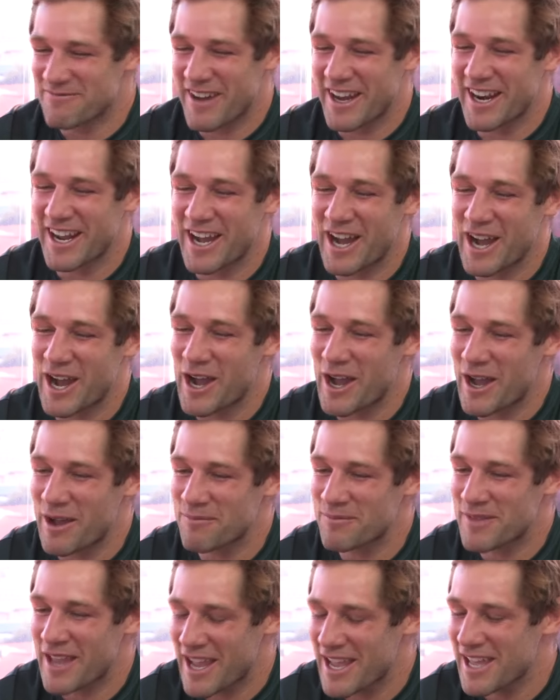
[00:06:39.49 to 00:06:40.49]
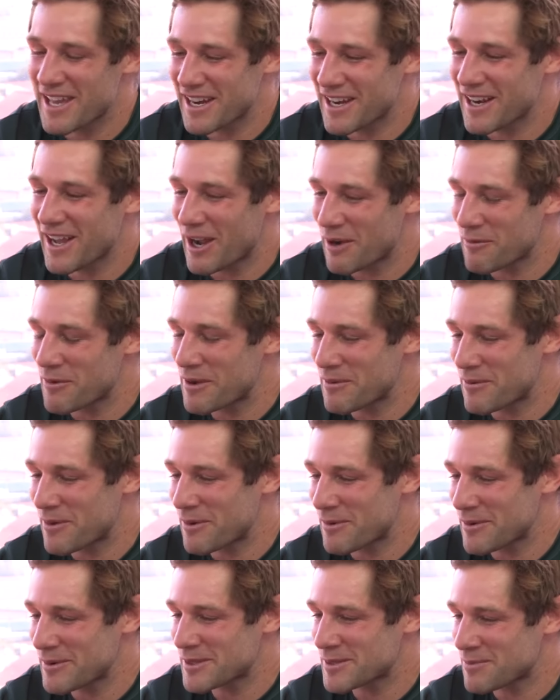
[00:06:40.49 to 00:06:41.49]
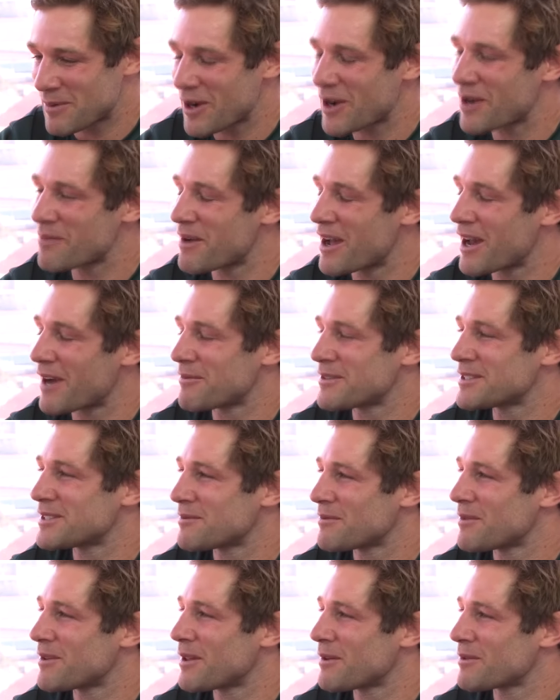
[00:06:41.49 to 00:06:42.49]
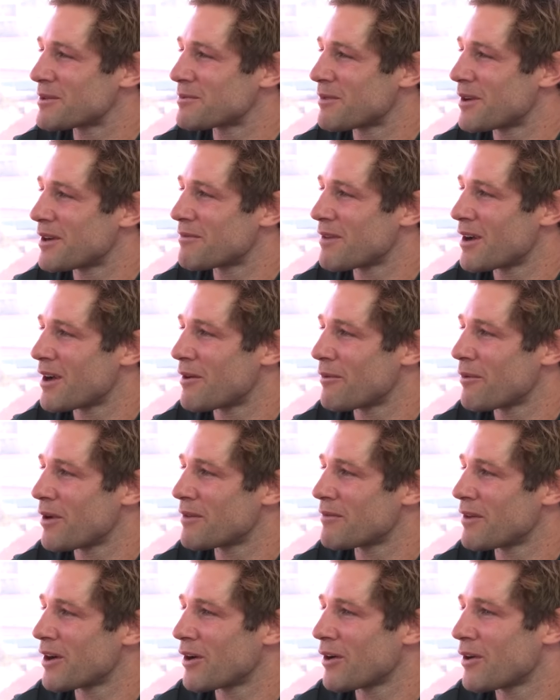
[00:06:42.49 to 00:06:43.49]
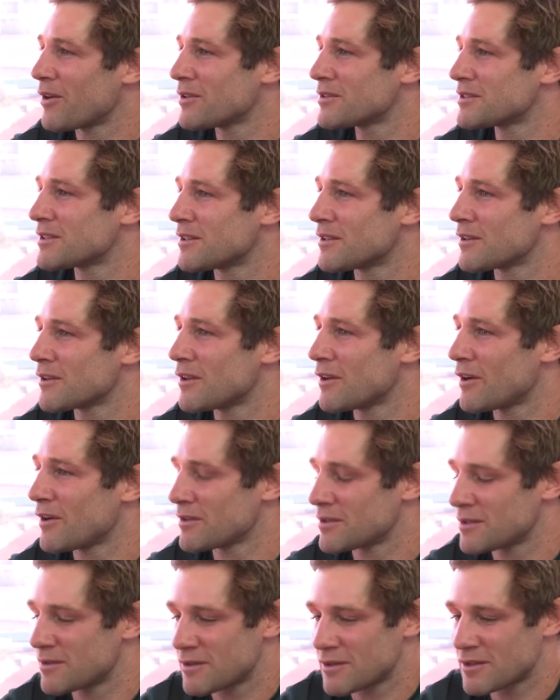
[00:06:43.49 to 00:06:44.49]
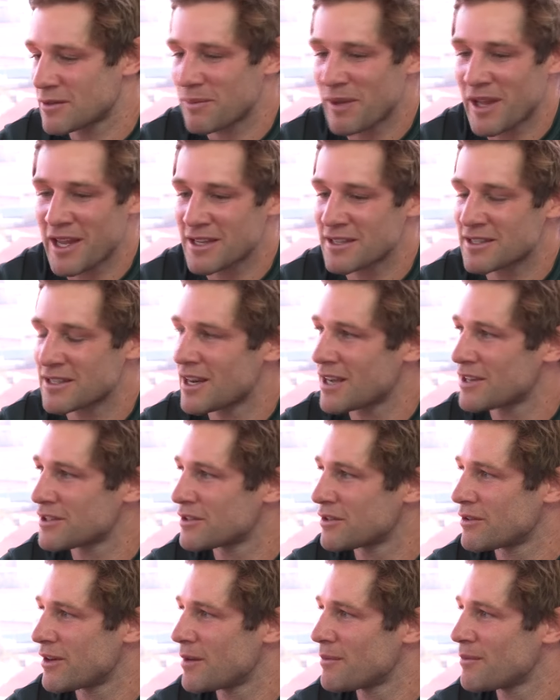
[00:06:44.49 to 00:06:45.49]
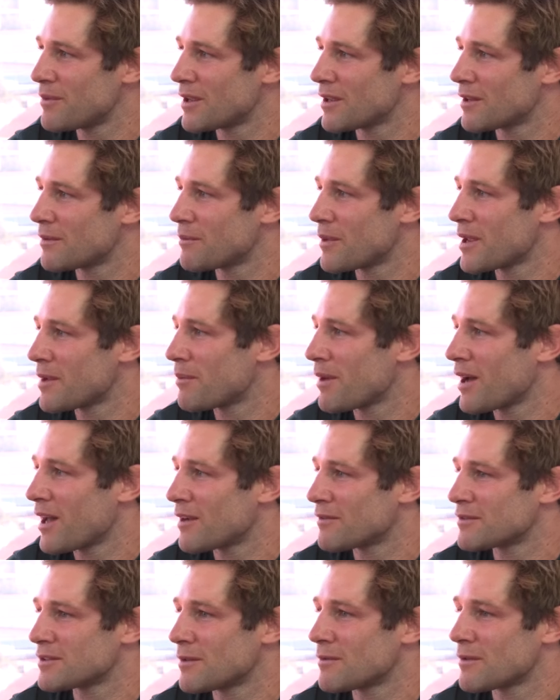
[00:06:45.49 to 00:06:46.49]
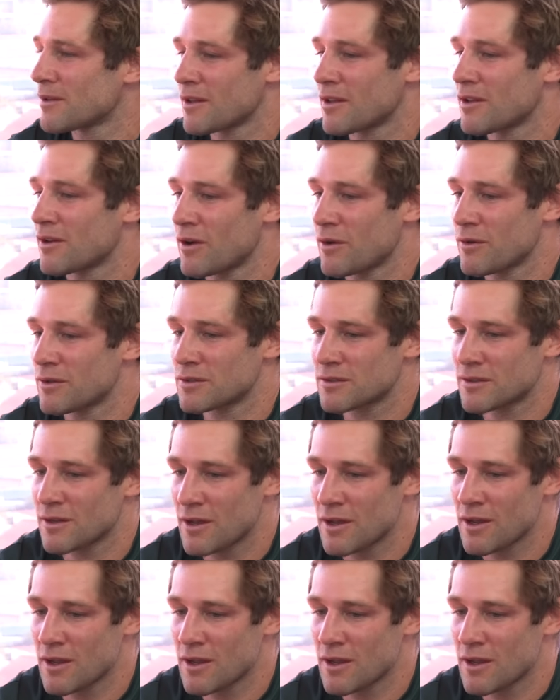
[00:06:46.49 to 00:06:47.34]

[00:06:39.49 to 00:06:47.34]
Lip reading: But Ian and I, we spoke about it, and we said, well, that was one of our goals, and, you know, it's to play international rugby and be a part of something, you know, it's